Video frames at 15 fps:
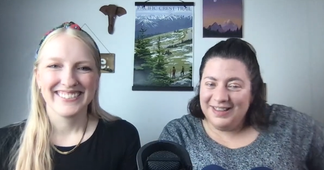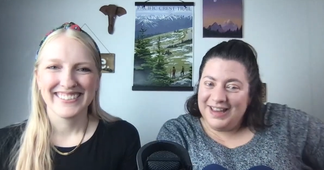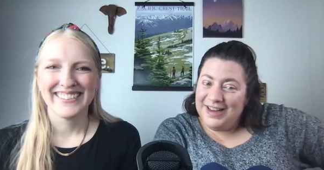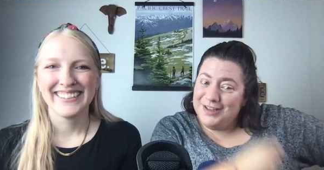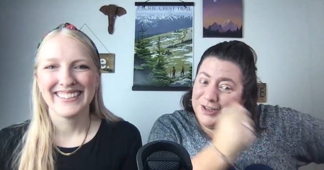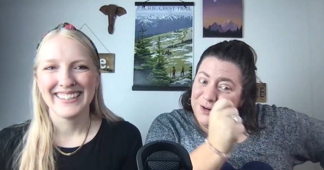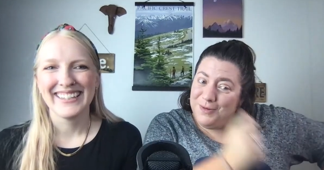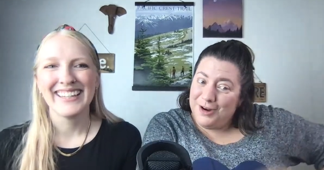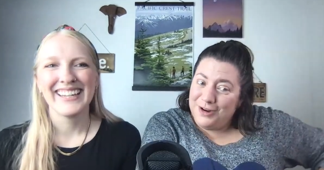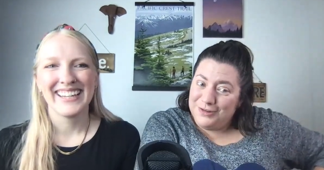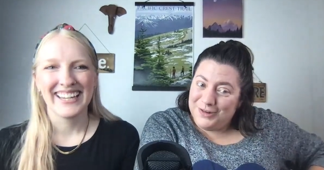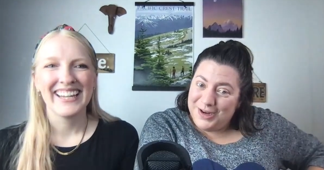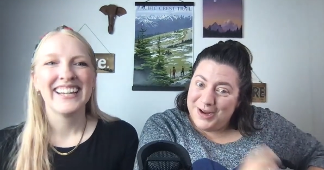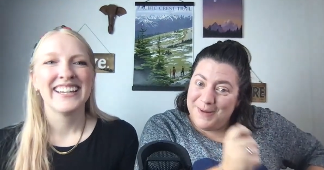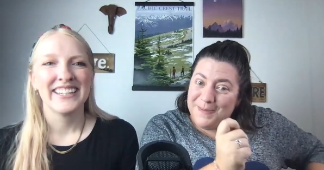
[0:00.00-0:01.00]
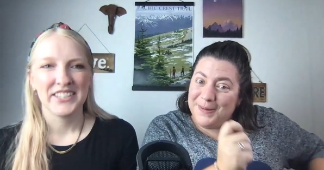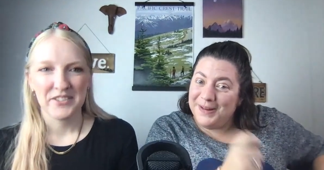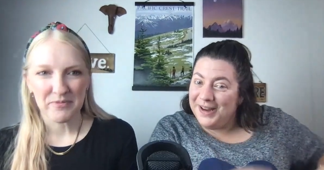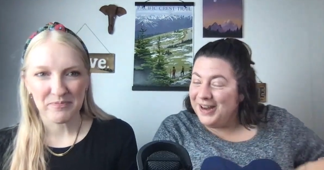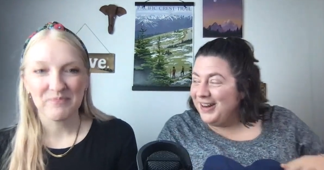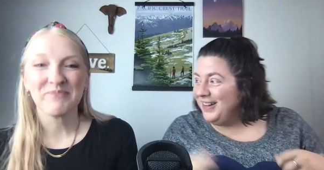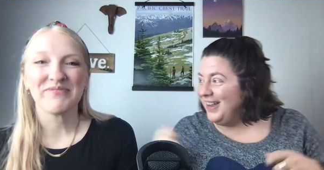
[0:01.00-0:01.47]
Speaker 1: things that you wear on your hip.
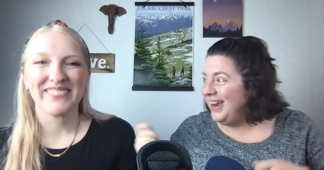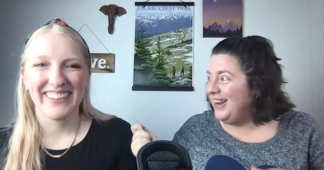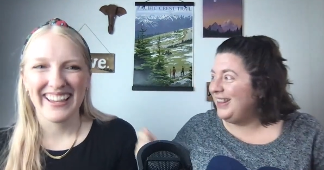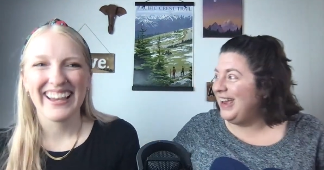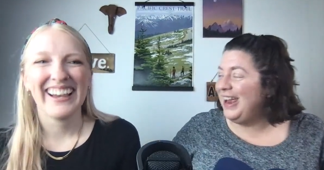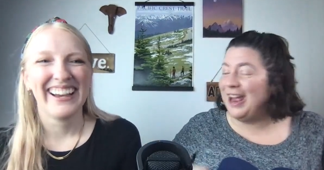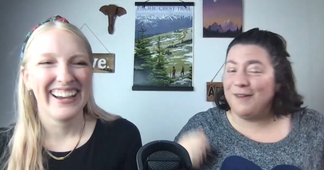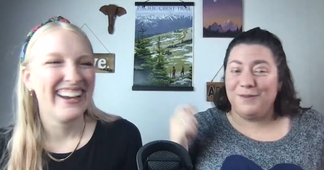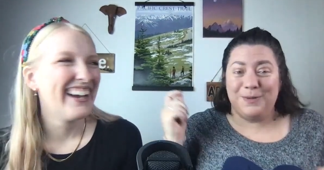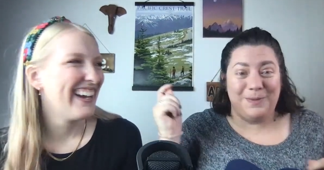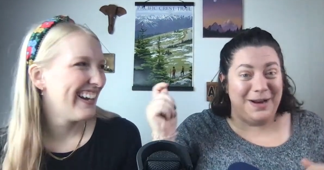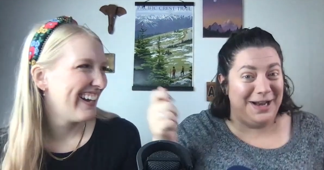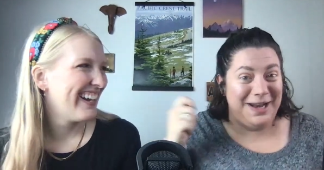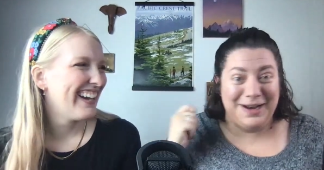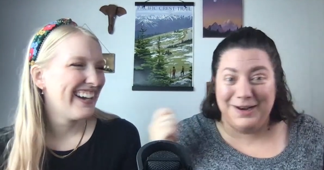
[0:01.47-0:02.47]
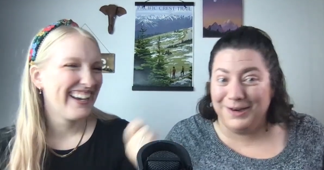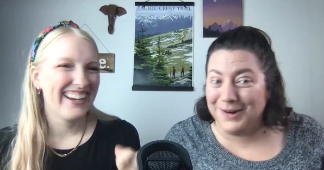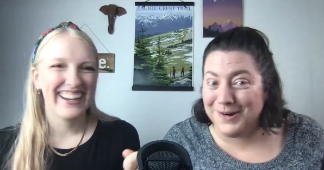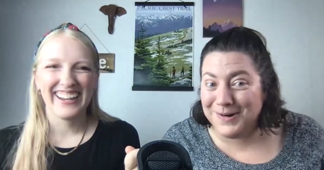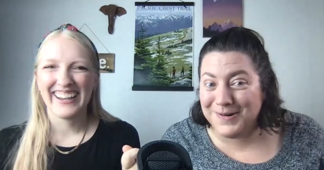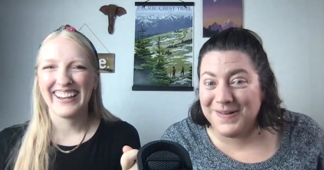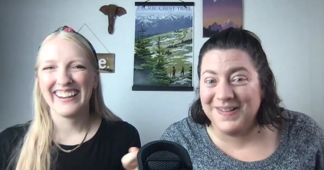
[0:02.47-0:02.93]
Like they have them ready to
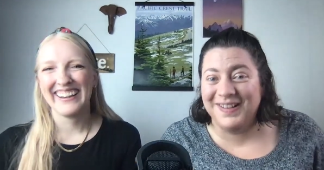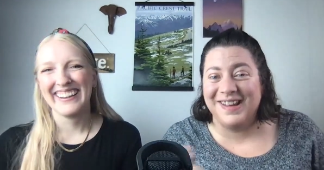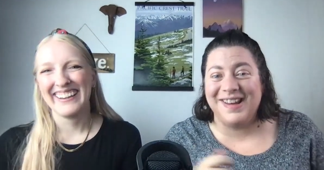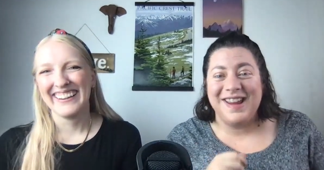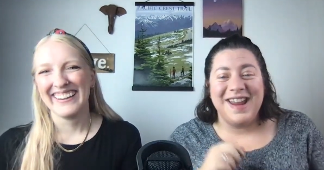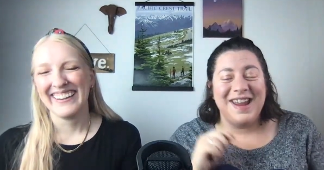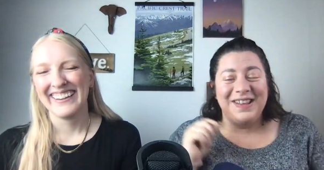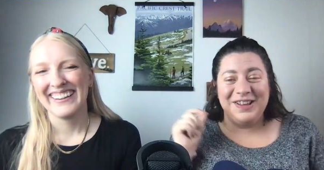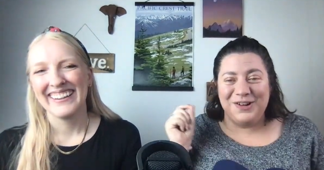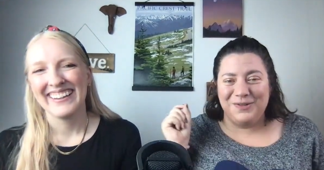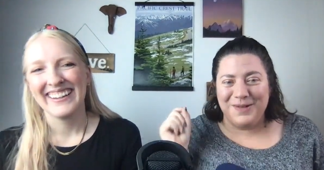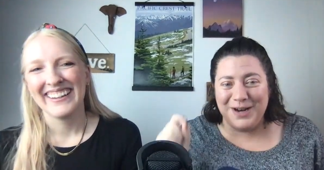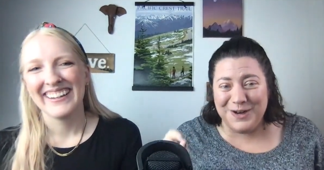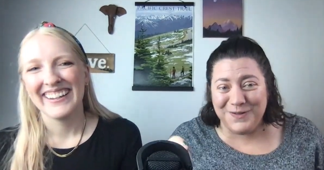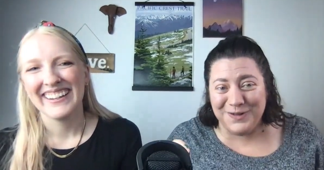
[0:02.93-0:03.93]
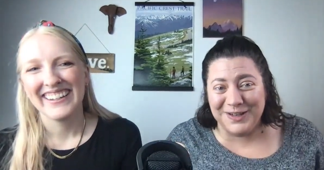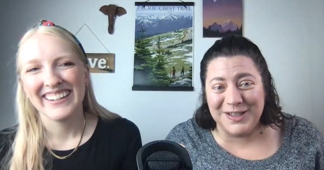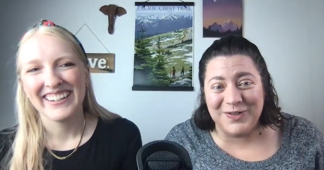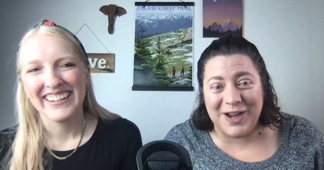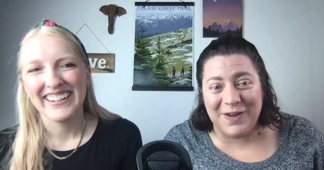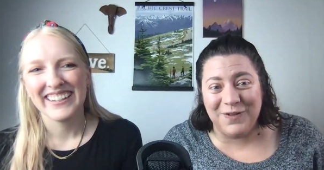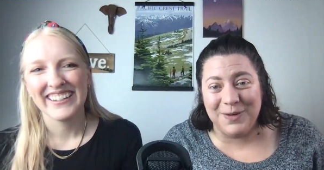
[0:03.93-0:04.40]
go. Like they're ready for this
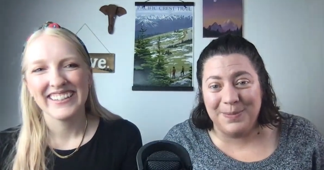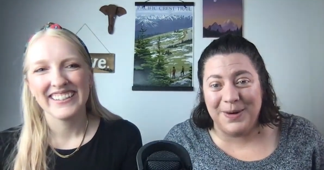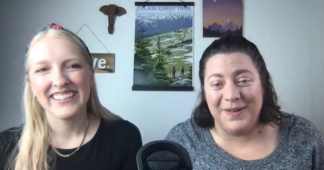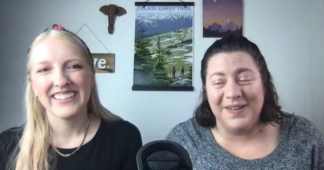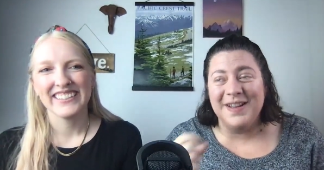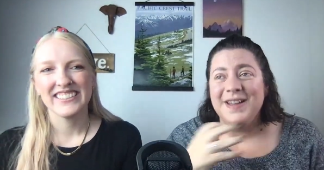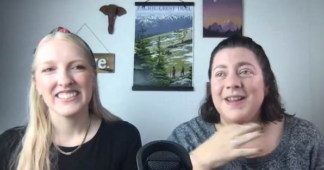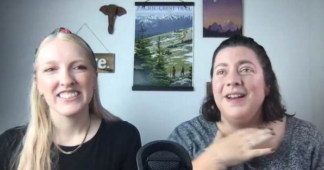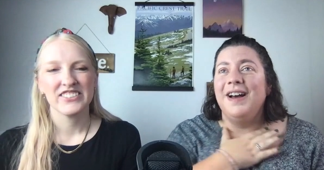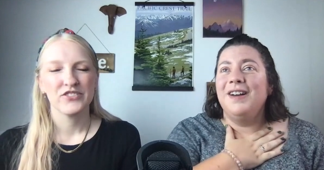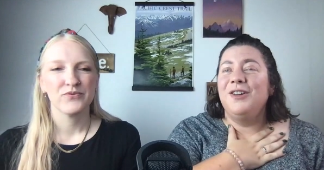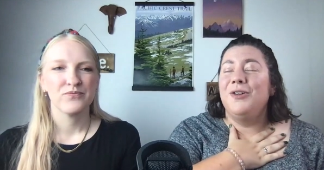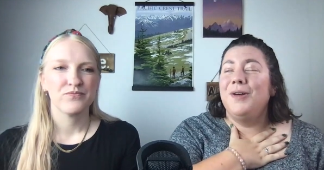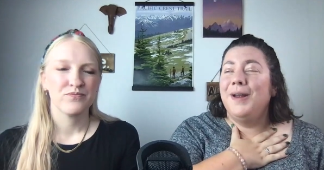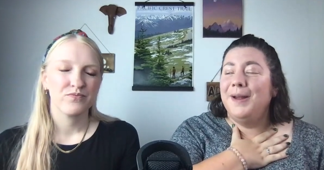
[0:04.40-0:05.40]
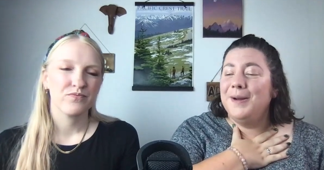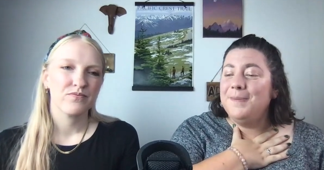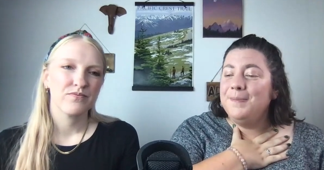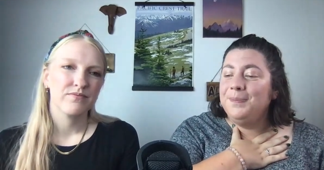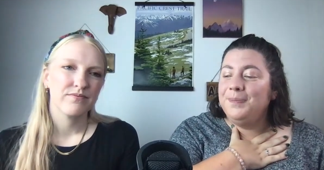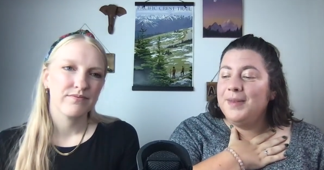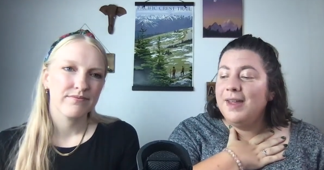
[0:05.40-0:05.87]
flag football. Growing up,
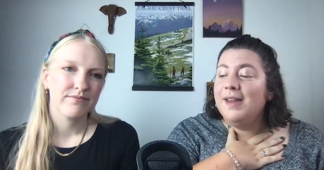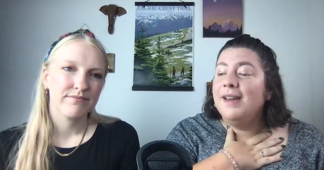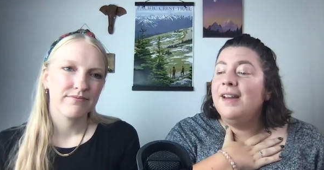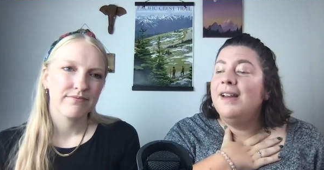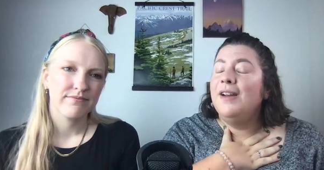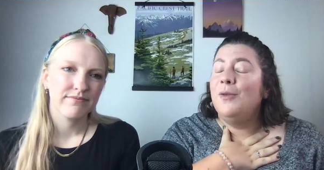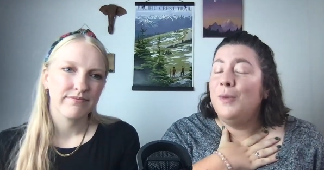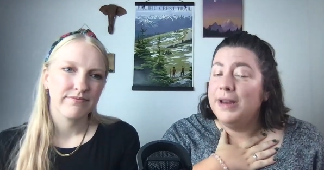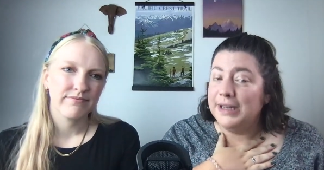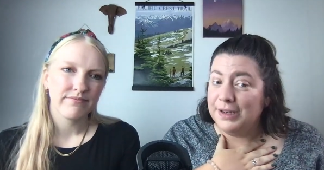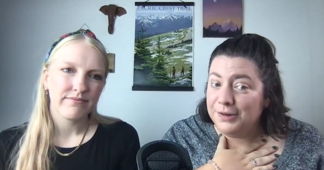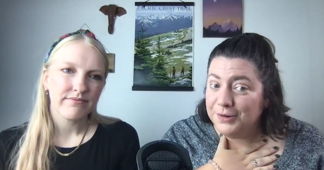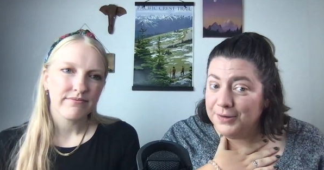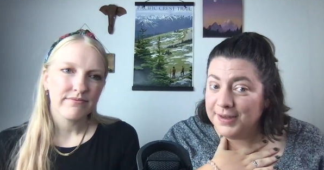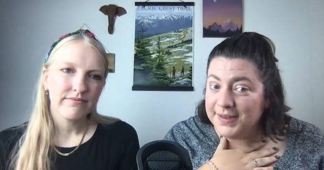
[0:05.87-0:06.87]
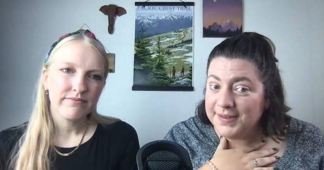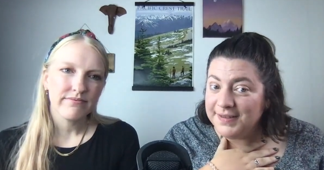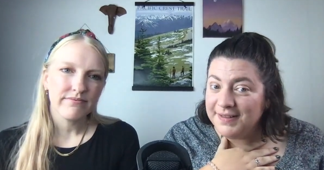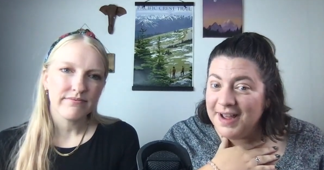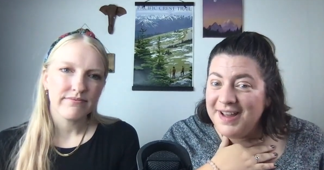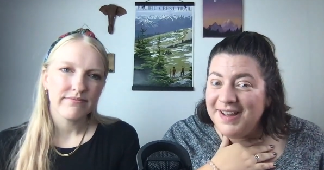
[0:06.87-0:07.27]
we didn't do this.